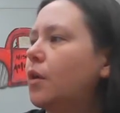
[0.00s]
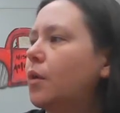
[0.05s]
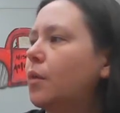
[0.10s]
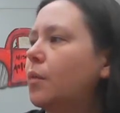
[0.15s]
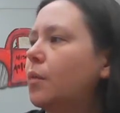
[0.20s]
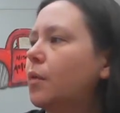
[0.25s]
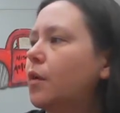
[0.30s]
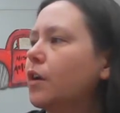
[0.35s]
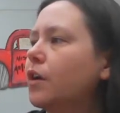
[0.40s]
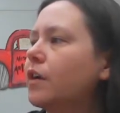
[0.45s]
The
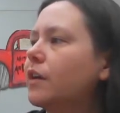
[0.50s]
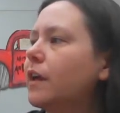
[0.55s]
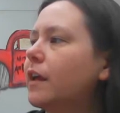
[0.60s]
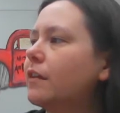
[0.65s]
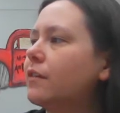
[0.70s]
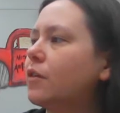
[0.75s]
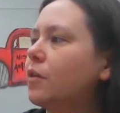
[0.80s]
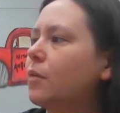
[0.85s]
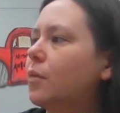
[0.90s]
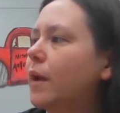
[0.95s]
world
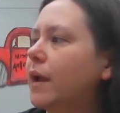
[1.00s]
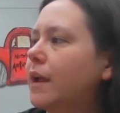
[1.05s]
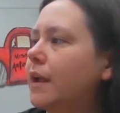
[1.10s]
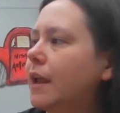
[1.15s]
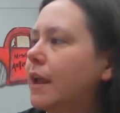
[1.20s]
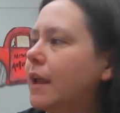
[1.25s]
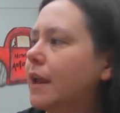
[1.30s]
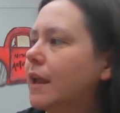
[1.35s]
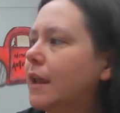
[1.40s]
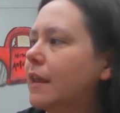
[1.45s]
has
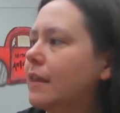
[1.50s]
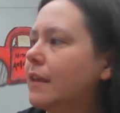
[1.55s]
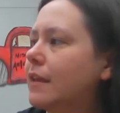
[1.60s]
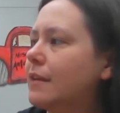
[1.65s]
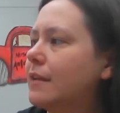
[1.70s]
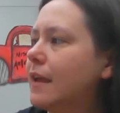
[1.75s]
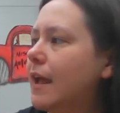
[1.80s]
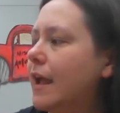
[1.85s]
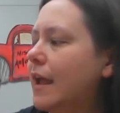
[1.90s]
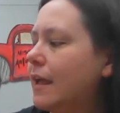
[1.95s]
awakened and
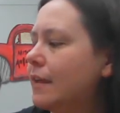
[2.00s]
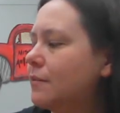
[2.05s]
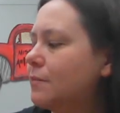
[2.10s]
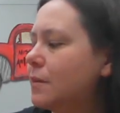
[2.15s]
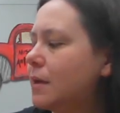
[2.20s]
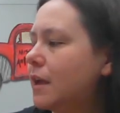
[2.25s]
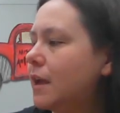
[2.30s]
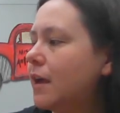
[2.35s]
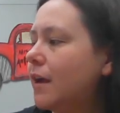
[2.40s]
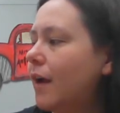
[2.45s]
the day has
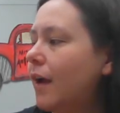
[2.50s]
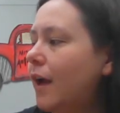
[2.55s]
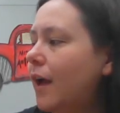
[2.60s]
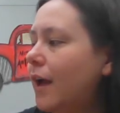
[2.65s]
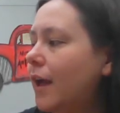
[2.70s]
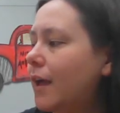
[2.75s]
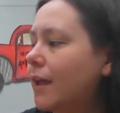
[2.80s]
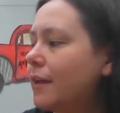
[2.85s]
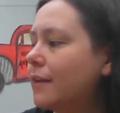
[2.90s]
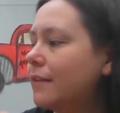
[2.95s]

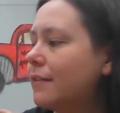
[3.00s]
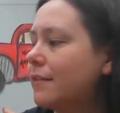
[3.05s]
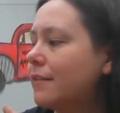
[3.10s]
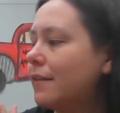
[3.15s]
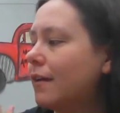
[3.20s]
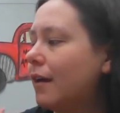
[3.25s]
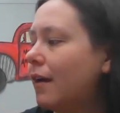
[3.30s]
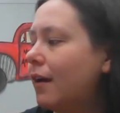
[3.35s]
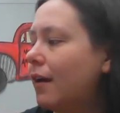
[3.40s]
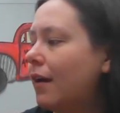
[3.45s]
begun.
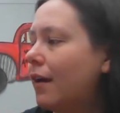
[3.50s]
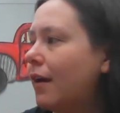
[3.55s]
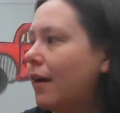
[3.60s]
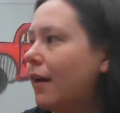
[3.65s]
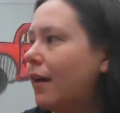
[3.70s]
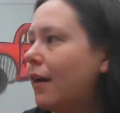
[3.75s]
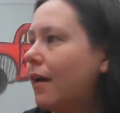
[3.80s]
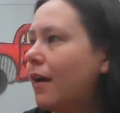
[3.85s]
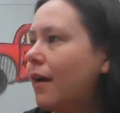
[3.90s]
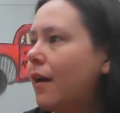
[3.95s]

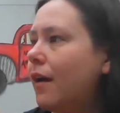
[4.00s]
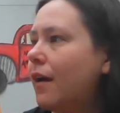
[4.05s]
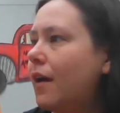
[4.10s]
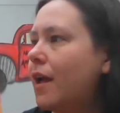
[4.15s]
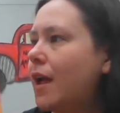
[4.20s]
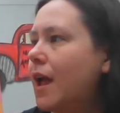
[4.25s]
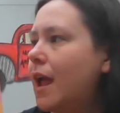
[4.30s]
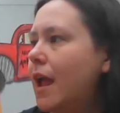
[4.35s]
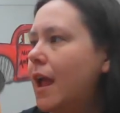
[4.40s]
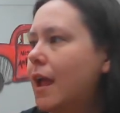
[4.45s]

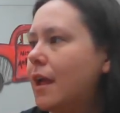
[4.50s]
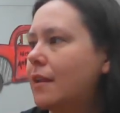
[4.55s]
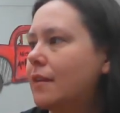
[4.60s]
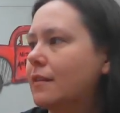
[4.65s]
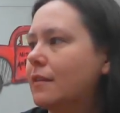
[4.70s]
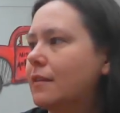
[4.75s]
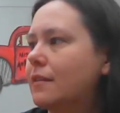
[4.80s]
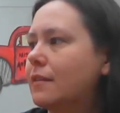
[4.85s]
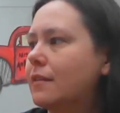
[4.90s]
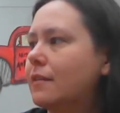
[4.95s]

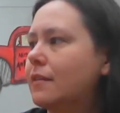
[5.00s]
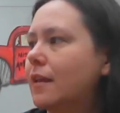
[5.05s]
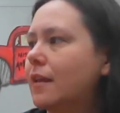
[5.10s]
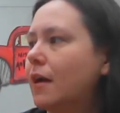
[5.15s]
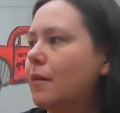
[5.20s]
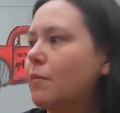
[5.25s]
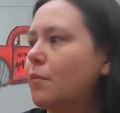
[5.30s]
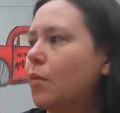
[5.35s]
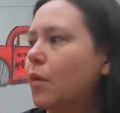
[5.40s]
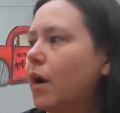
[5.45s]
And
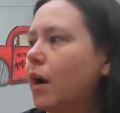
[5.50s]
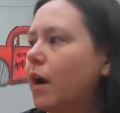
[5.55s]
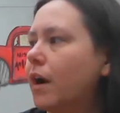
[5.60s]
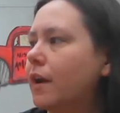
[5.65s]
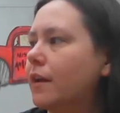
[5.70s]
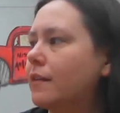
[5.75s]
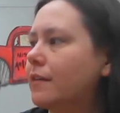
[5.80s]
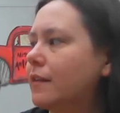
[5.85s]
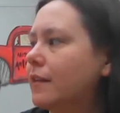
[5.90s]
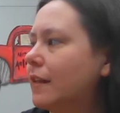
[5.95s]
somewhere
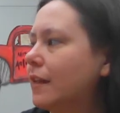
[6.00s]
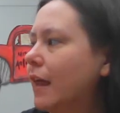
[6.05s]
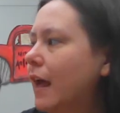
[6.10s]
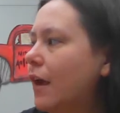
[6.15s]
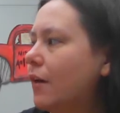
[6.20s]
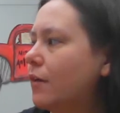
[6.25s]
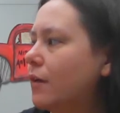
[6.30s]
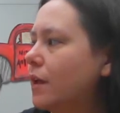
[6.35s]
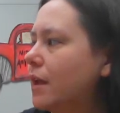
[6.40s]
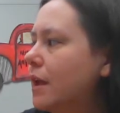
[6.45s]
it's
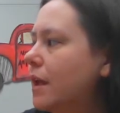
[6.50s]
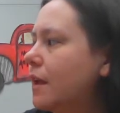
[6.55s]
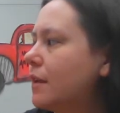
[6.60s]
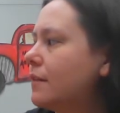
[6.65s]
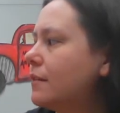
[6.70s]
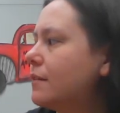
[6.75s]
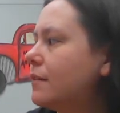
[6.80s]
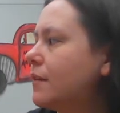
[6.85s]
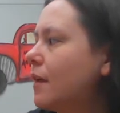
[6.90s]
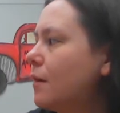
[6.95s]
cloudy
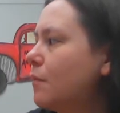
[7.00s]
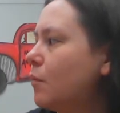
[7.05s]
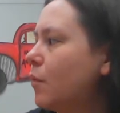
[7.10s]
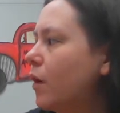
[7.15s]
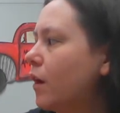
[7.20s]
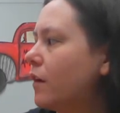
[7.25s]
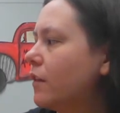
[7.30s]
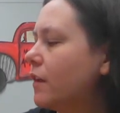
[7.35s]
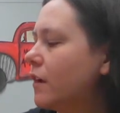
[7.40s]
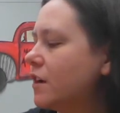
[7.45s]
and
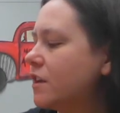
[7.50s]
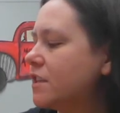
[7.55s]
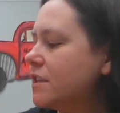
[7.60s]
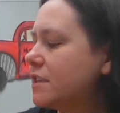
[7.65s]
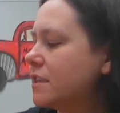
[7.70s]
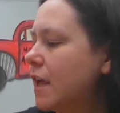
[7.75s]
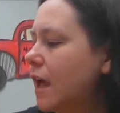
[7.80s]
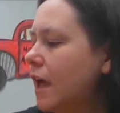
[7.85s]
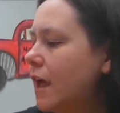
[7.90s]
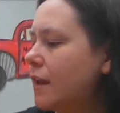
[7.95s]
somewhere
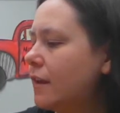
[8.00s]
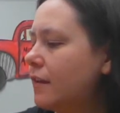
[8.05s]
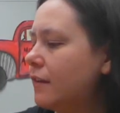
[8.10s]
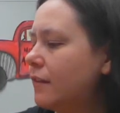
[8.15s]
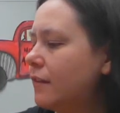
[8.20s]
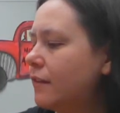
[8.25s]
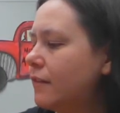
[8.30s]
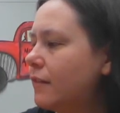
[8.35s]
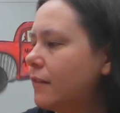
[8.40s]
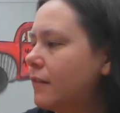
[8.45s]
there's
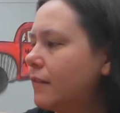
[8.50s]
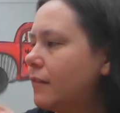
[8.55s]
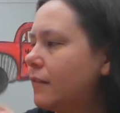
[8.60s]
sun.